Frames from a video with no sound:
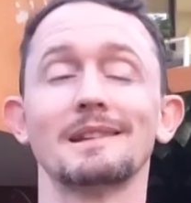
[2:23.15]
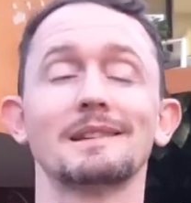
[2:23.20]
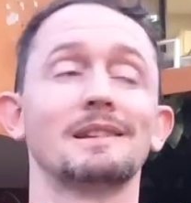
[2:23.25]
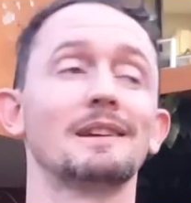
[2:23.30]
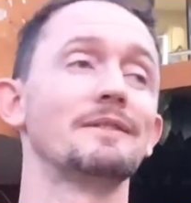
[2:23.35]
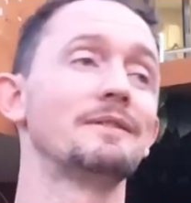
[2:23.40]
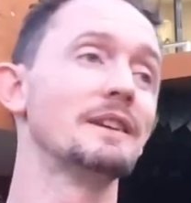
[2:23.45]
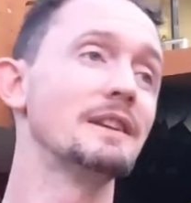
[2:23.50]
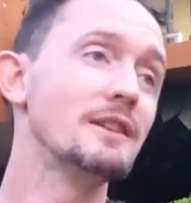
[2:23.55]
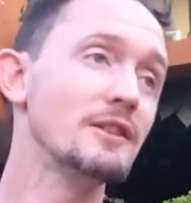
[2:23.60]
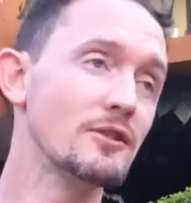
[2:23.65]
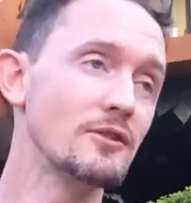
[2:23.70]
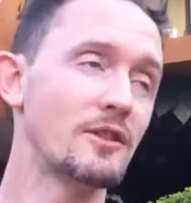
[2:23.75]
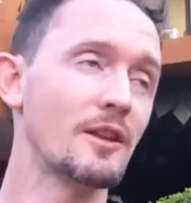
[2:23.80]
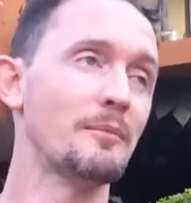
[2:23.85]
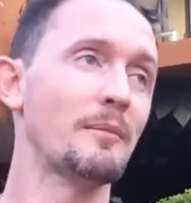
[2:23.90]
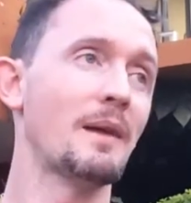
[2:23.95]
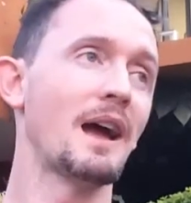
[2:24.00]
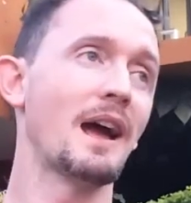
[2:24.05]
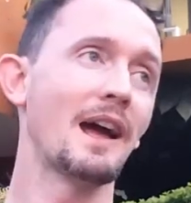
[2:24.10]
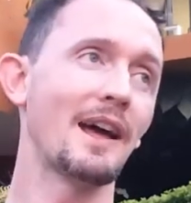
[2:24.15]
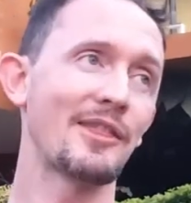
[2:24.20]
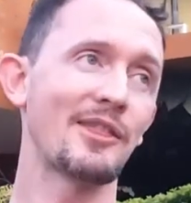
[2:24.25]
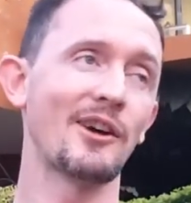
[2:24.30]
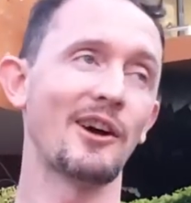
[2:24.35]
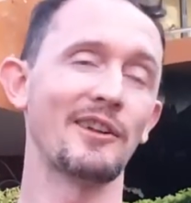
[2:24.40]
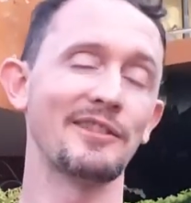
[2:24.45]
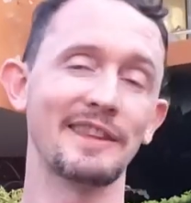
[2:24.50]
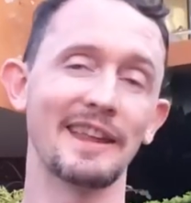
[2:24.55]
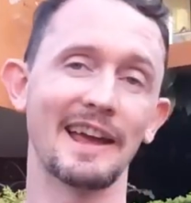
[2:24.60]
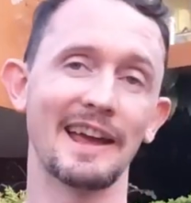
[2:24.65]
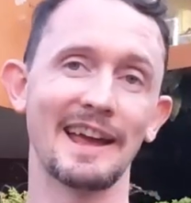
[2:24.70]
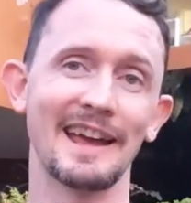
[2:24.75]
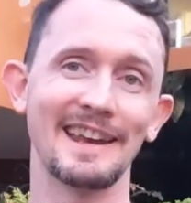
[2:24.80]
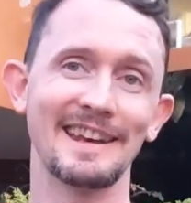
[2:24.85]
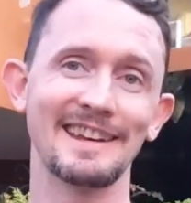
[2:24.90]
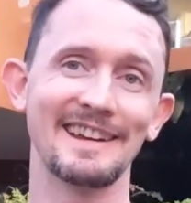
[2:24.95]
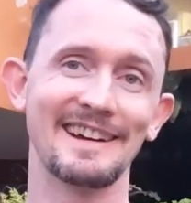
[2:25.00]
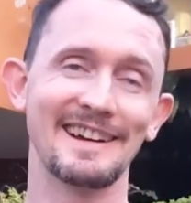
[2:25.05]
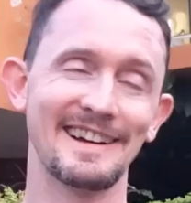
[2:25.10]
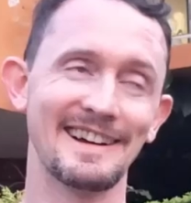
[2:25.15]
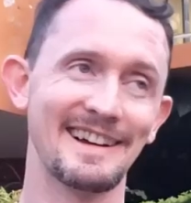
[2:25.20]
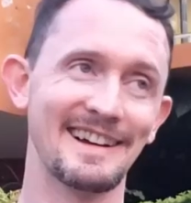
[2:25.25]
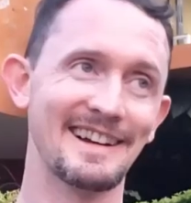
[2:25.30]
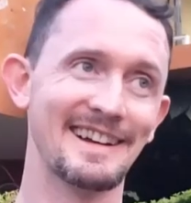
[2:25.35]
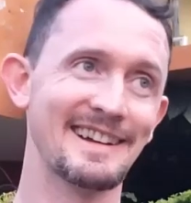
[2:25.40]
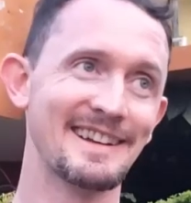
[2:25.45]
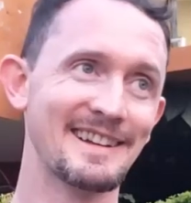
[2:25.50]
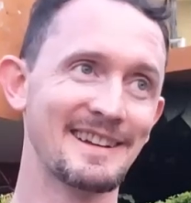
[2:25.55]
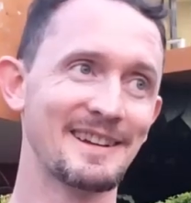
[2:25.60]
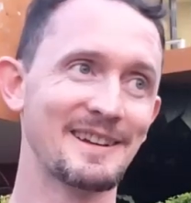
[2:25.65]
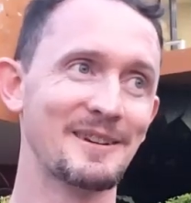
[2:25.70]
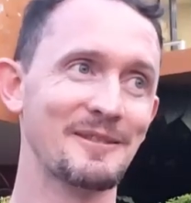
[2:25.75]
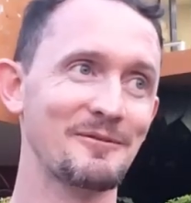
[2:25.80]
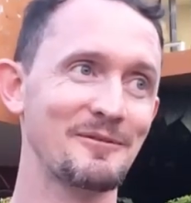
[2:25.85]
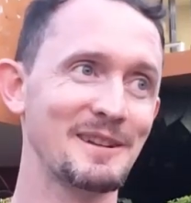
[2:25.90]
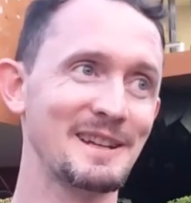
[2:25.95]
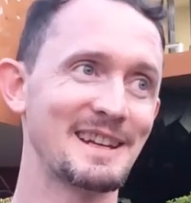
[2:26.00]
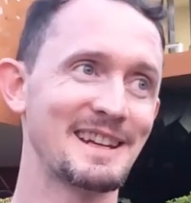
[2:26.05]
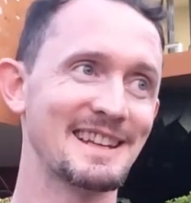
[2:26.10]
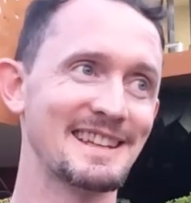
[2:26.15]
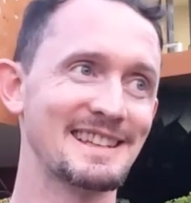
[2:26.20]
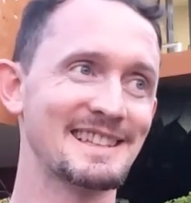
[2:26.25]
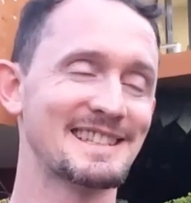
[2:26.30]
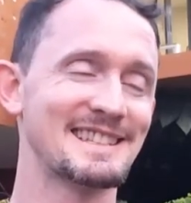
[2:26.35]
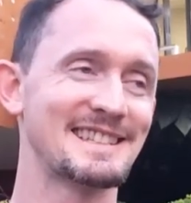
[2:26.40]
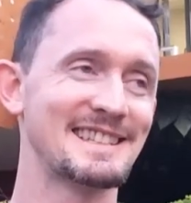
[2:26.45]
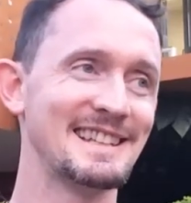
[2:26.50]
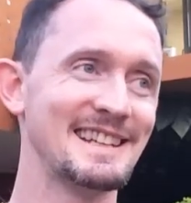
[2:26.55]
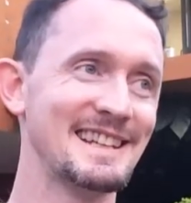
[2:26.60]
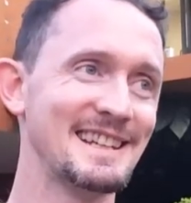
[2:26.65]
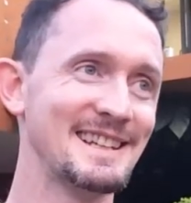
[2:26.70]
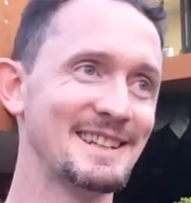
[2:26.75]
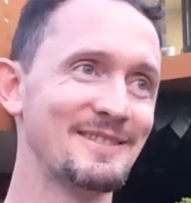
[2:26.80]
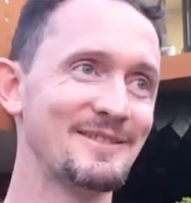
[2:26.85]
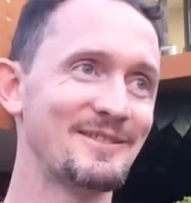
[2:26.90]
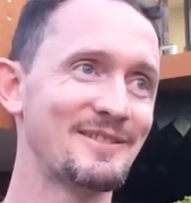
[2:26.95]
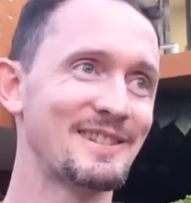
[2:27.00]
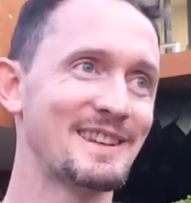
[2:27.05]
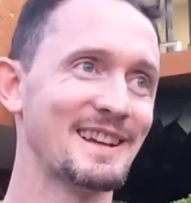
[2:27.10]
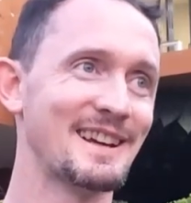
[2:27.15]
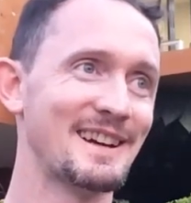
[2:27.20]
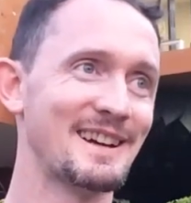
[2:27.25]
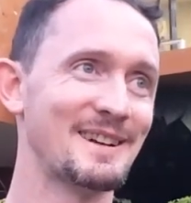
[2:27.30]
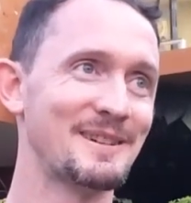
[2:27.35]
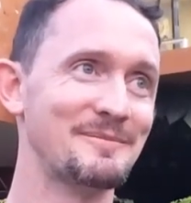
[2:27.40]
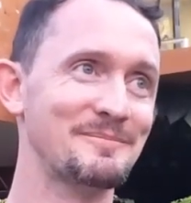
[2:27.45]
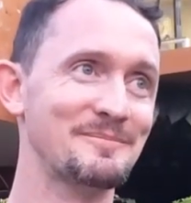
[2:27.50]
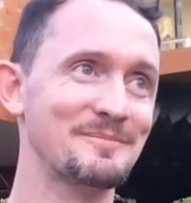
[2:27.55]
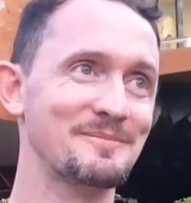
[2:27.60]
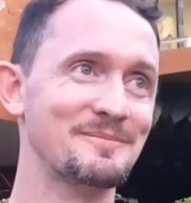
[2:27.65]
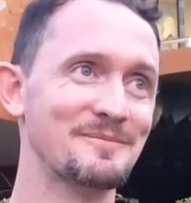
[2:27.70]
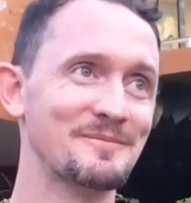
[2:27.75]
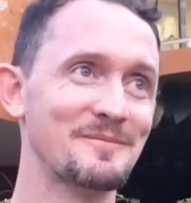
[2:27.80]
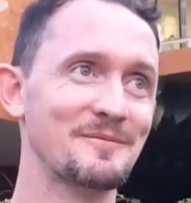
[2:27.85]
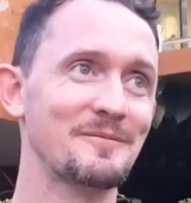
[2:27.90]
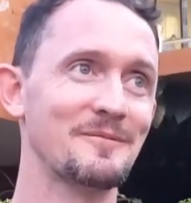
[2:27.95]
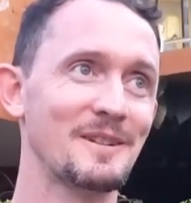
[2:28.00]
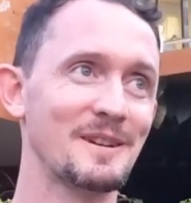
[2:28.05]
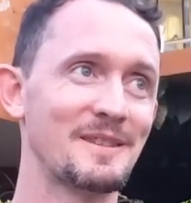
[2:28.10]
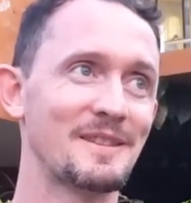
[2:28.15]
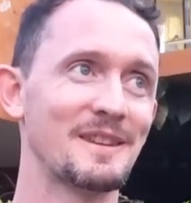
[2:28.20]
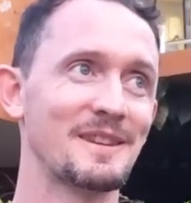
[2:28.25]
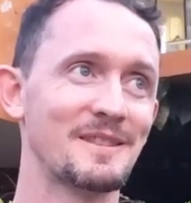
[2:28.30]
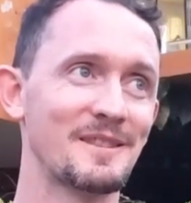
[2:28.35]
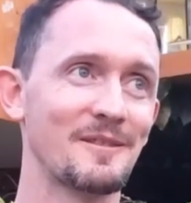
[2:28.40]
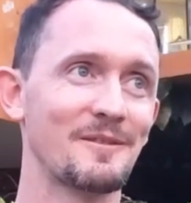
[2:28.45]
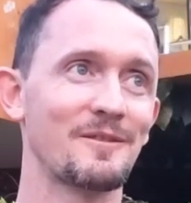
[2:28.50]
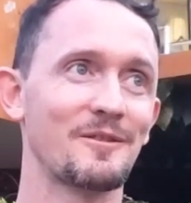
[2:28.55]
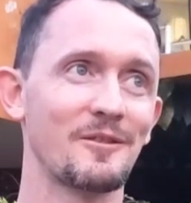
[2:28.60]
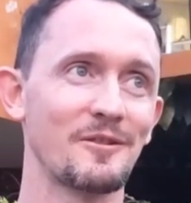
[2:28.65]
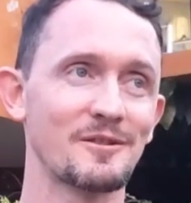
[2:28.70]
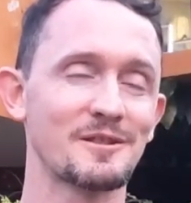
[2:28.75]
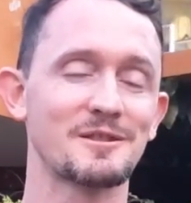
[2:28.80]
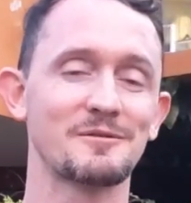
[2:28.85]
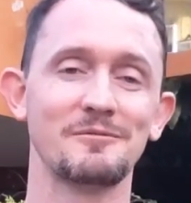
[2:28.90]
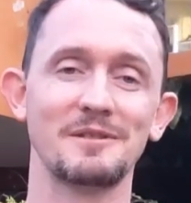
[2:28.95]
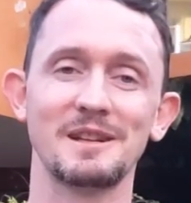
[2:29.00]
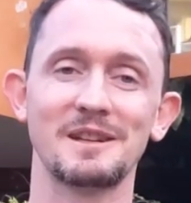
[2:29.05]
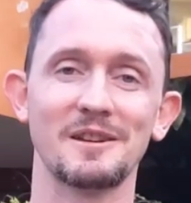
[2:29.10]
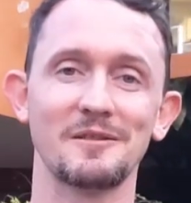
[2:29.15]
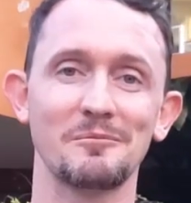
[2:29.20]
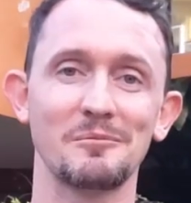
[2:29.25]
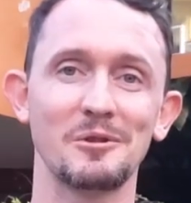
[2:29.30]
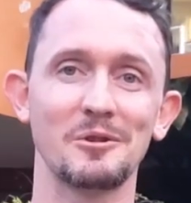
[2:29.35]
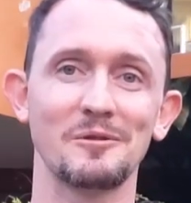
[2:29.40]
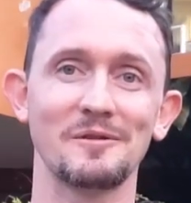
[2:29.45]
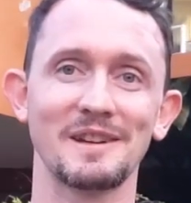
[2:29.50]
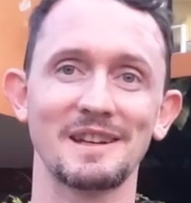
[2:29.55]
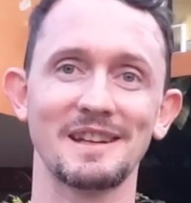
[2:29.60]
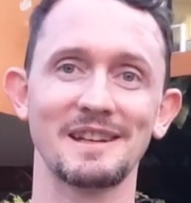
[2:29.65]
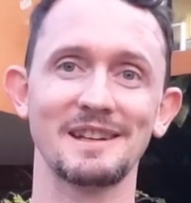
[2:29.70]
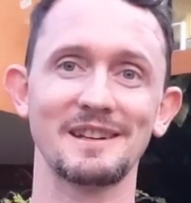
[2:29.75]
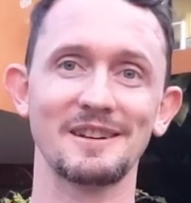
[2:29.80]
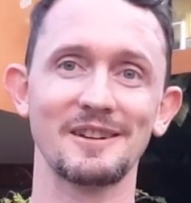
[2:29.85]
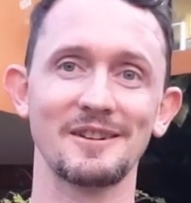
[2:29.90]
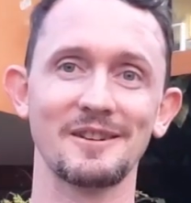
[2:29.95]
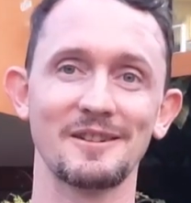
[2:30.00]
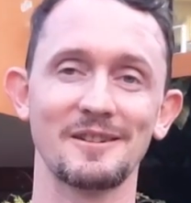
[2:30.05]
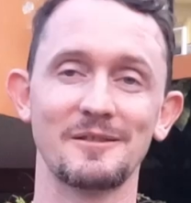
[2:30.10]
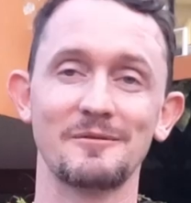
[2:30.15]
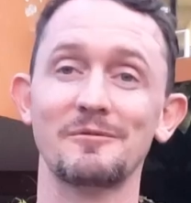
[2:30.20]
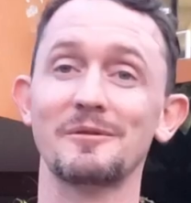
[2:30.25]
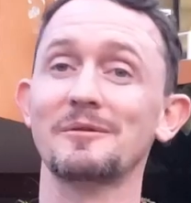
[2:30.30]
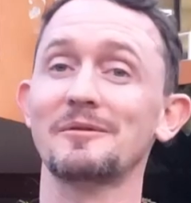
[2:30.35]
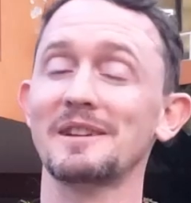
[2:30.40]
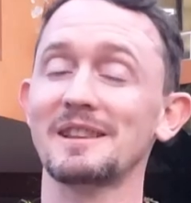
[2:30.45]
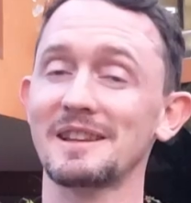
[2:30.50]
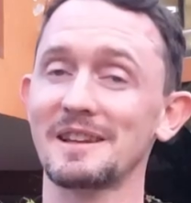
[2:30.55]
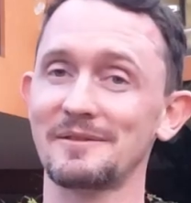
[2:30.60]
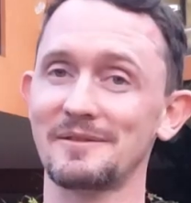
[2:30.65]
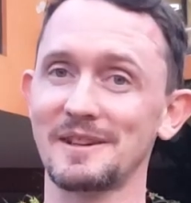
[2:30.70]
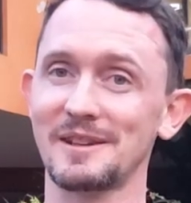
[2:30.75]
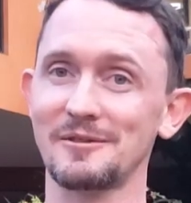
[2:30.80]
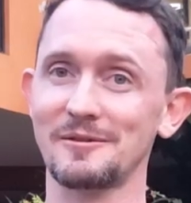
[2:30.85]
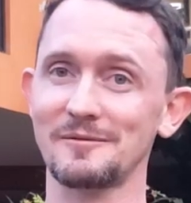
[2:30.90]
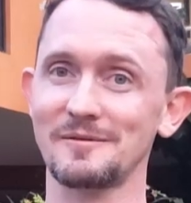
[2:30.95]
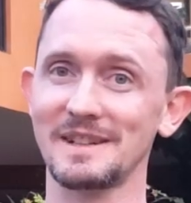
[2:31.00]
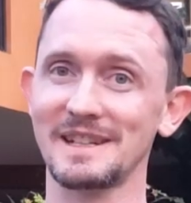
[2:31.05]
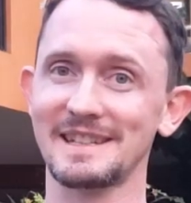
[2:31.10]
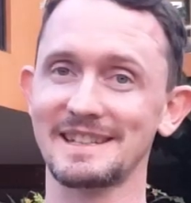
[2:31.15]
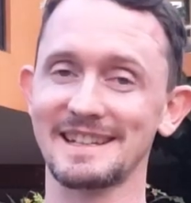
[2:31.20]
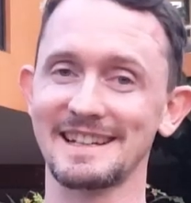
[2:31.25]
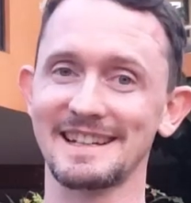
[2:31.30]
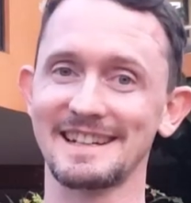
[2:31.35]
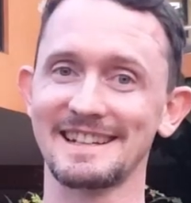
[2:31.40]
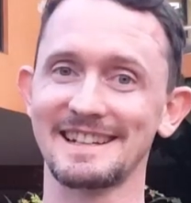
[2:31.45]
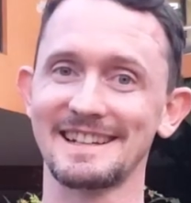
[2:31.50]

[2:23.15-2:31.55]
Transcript: So if you do the math on that, we conceived within the first week of moving here when we lived in Uvita.